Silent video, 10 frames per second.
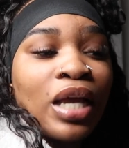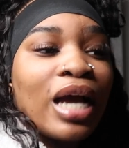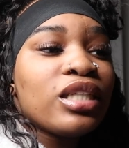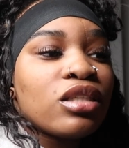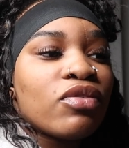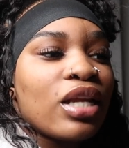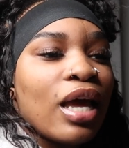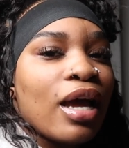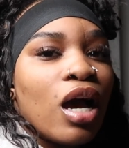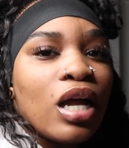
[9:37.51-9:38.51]
I just feel
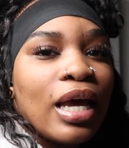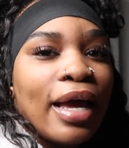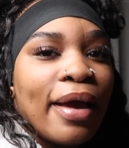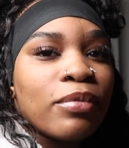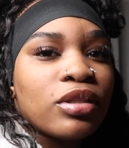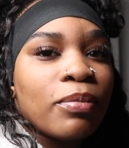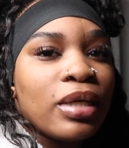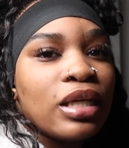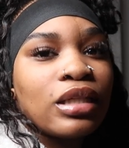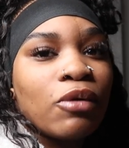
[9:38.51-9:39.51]
like all that happened to
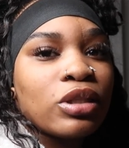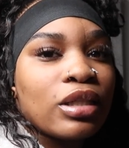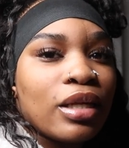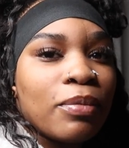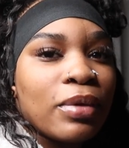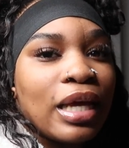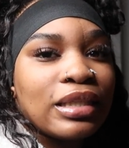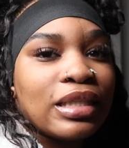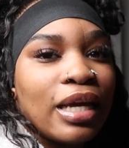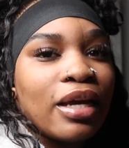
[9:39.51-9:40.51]
me because I was sleeping.
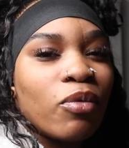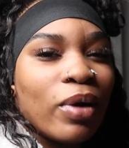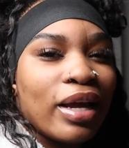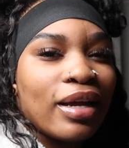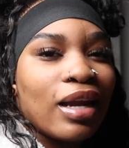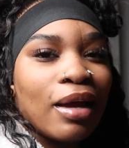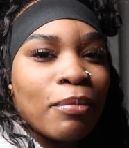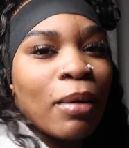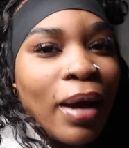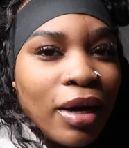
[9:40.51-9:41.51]
That's dead weight. Like
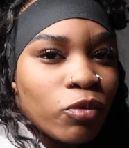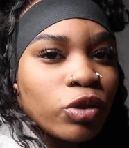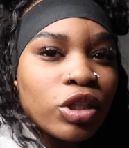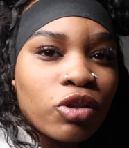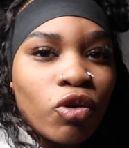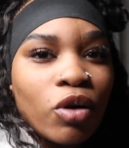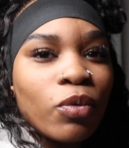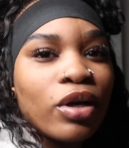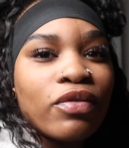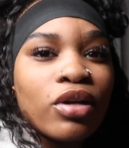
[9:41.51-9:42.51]
my body was just going
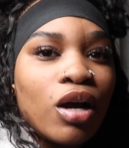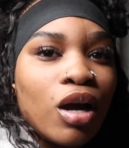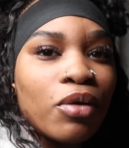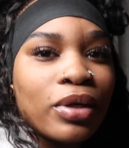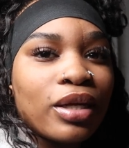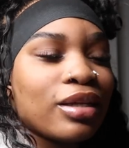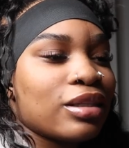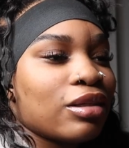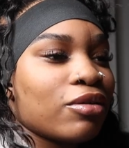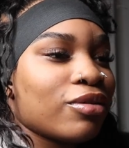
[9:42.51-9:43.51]
wherever the car went.
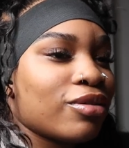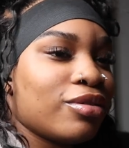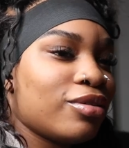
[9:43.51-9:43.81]
So